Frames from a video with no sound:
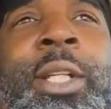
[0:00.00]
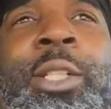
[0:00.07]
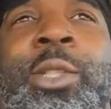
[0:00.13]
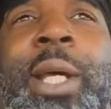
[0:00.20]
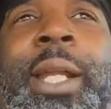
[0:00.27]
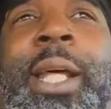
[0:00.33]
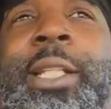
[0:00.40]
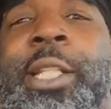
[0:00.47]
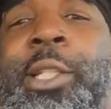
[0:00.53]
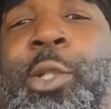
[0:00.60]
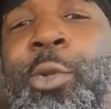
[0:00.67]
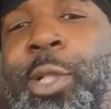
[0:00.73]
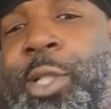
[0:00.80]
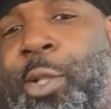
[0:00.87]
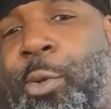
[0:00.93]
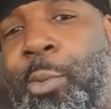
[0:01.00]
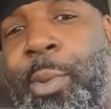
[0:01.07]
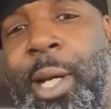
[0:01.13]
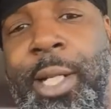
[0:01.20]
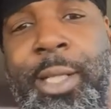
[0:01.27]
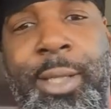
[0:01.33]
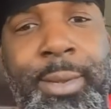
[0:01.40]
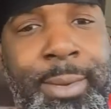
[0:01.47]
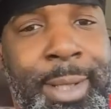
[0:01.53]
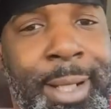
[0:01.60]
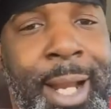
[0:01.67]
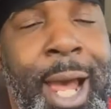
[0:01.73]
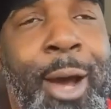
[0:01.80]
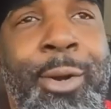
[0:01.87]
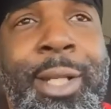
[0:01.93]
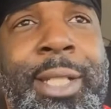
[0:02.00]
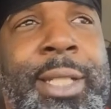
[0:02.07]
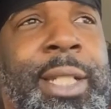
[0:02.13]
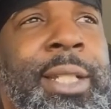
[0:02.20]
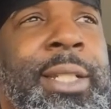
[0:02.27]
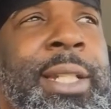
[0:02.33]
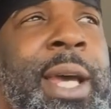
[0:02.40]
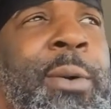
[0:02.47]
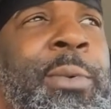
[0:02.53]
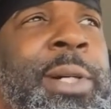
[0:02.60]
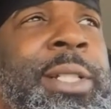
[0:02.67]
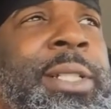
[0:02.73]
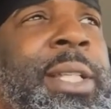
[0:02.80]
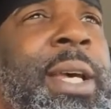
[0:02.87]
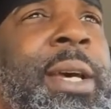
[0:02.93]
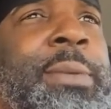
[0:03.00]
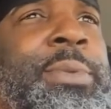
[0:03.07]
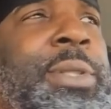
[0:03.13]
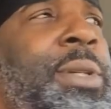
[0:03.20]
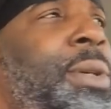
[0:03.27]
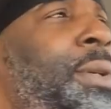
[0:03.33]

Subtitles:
try not to do it too much. And I only did it that one time, so